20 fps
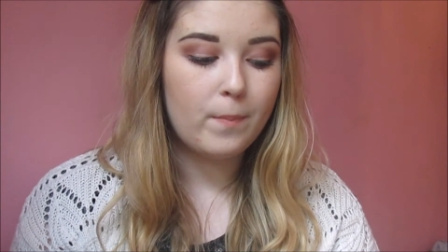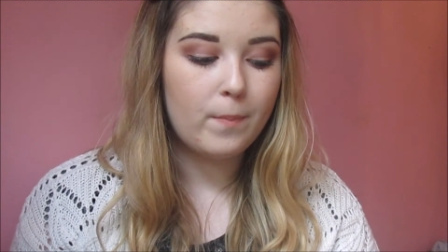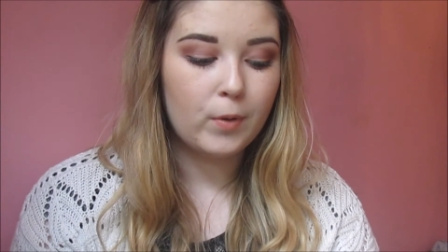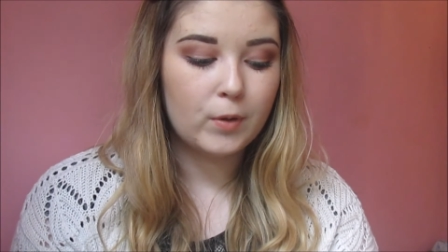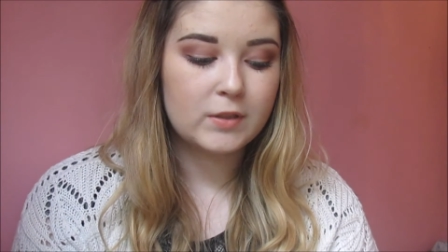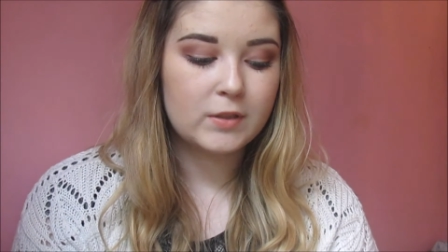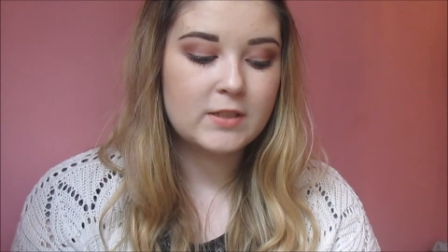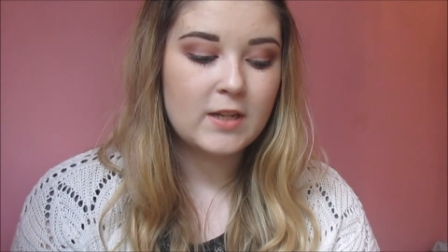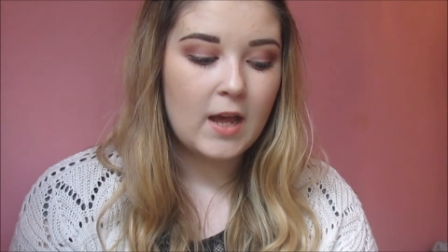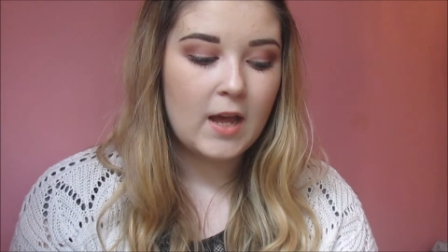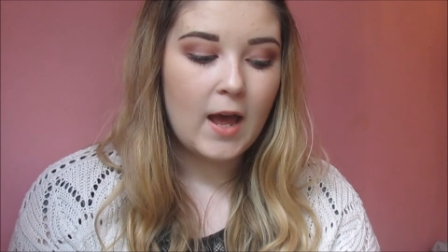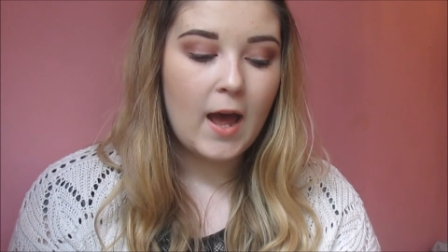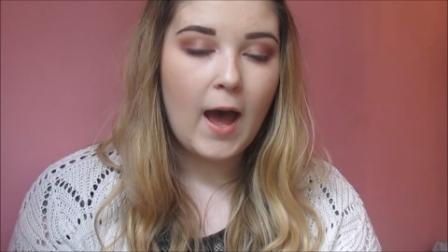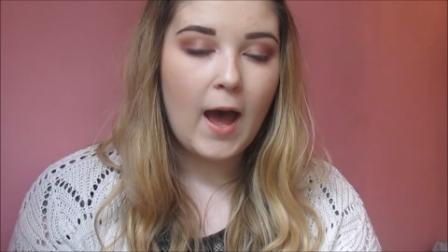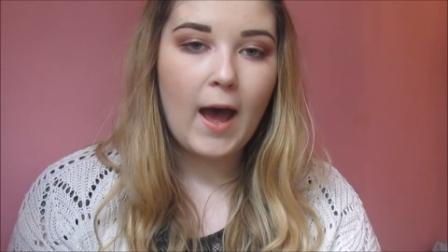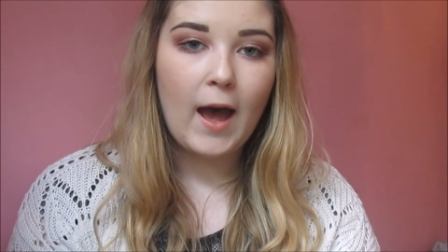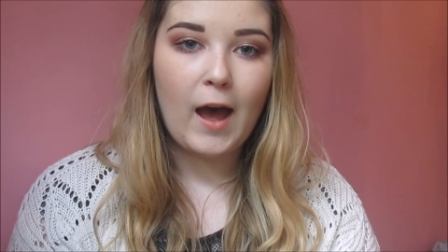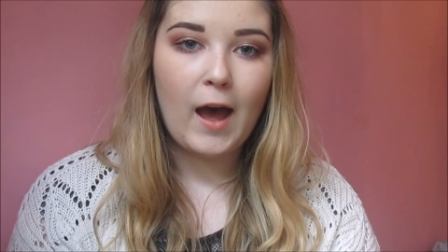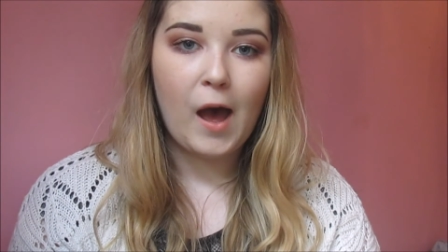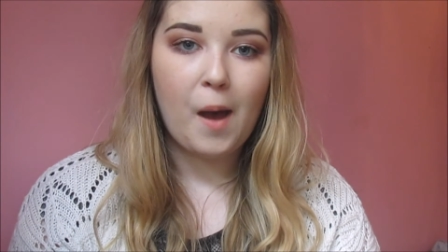but
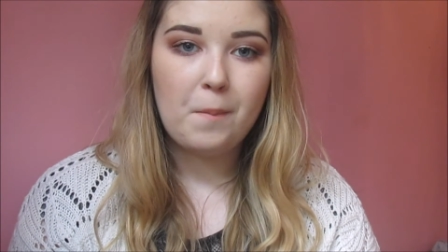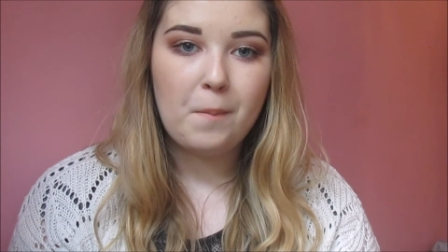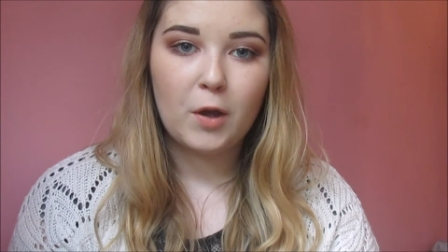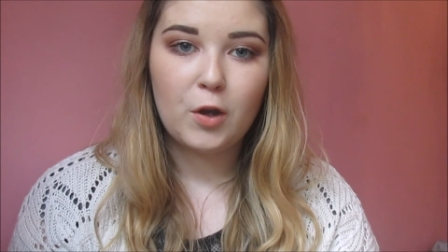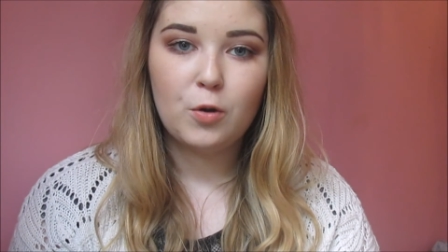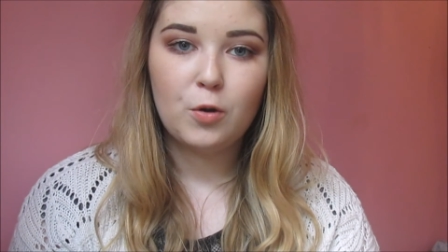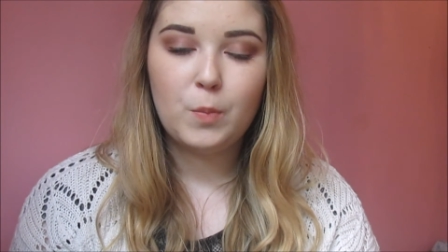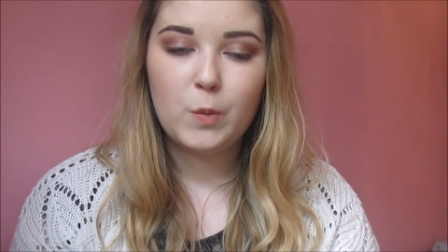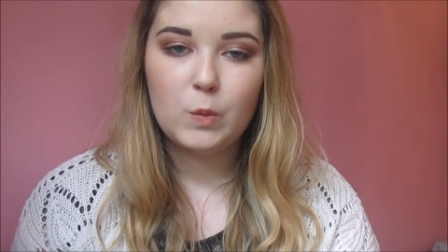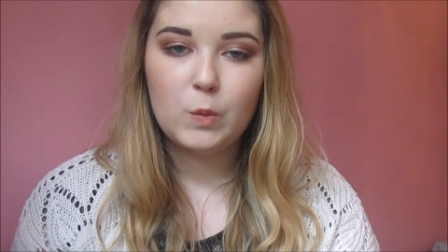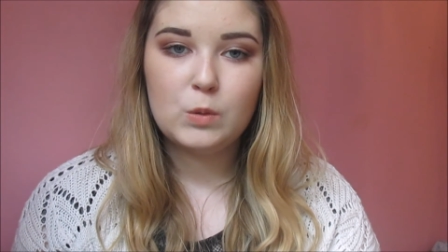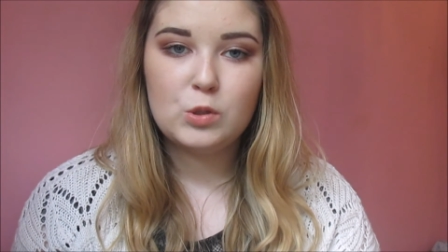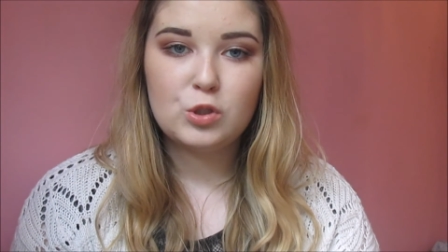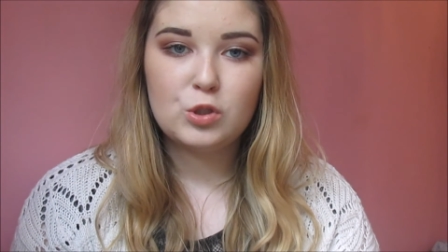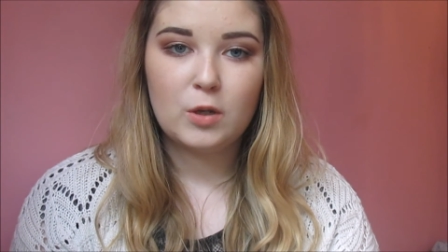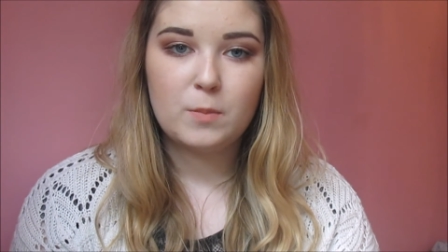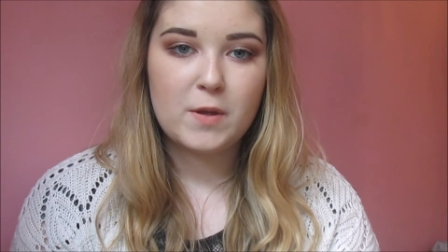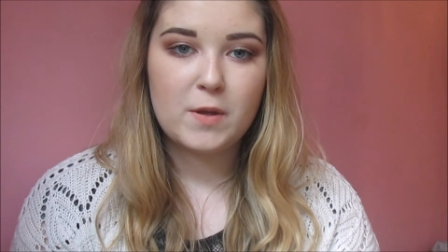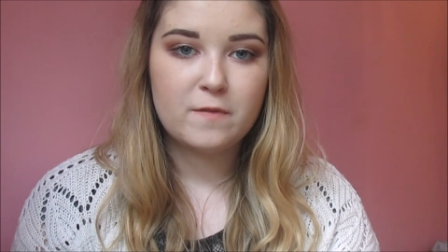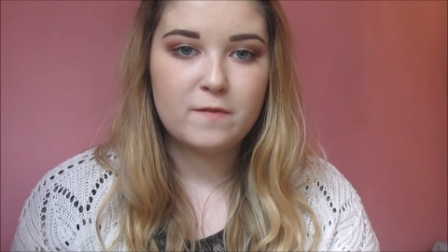I hope you
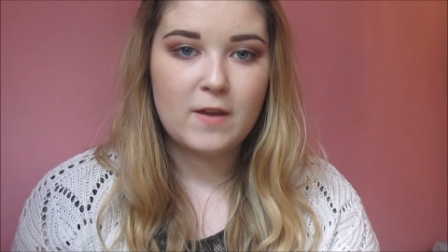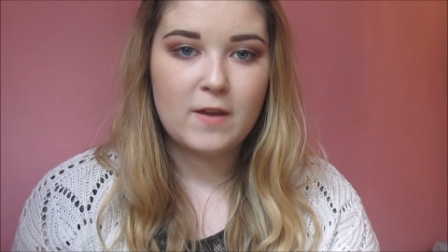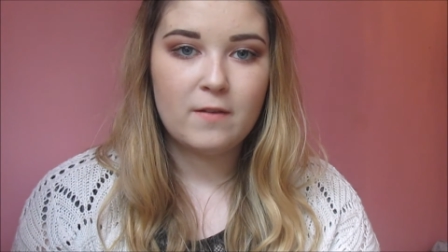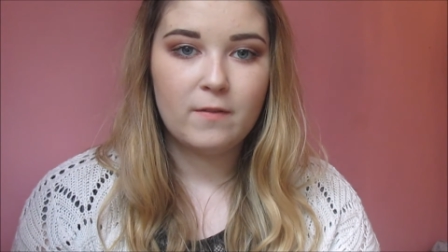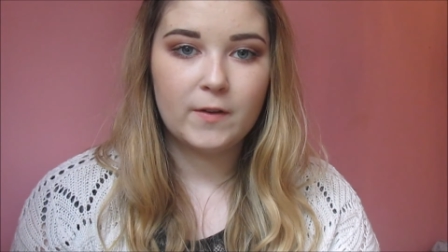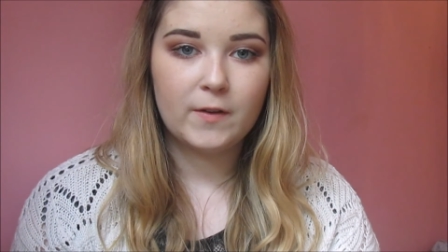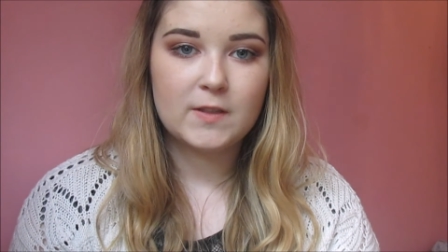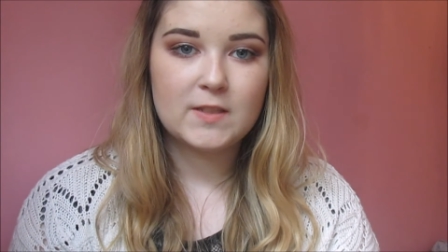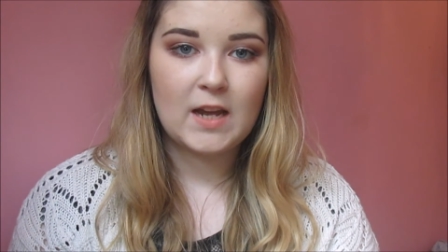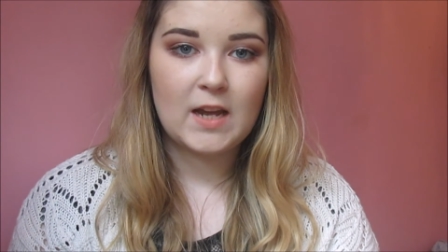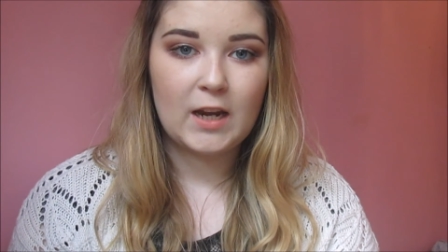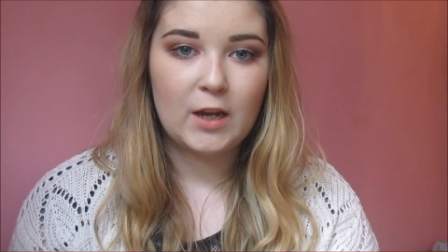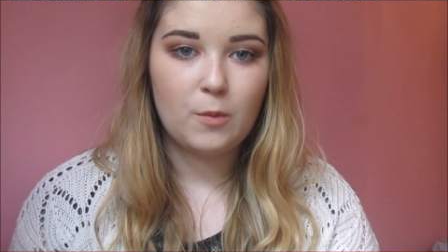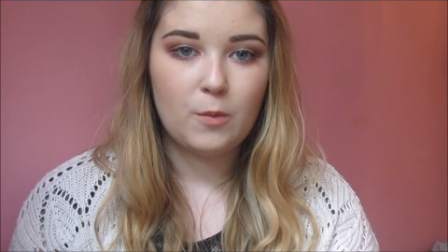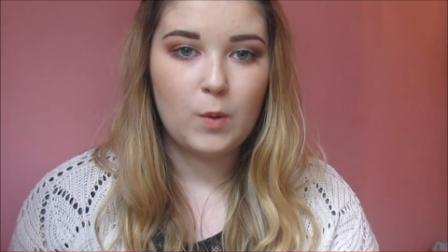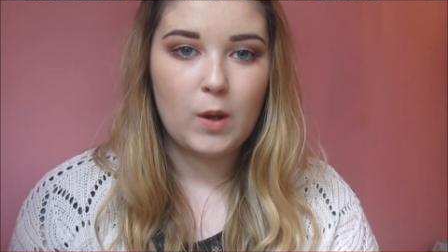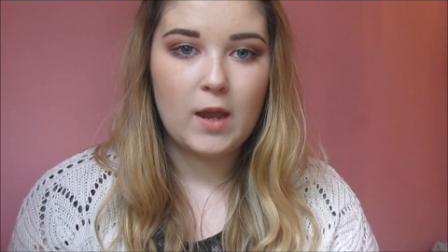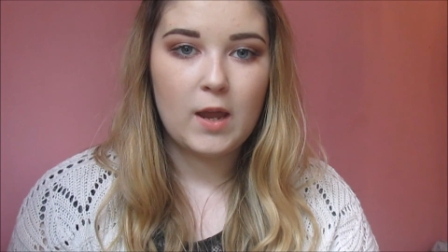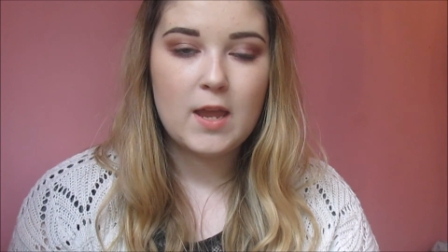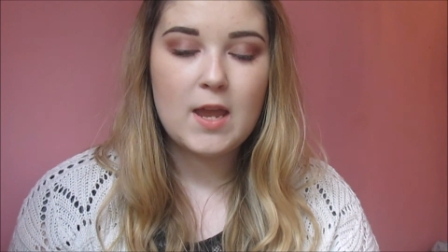enjoyed my favourites
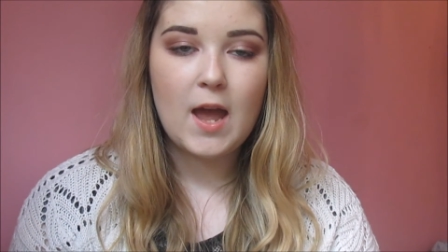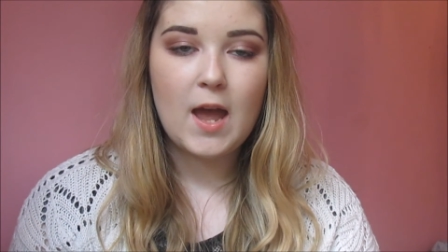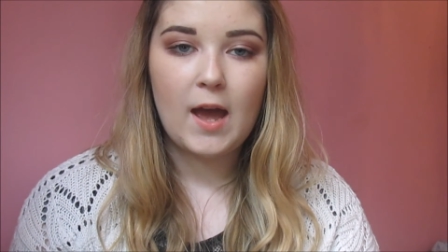anyway,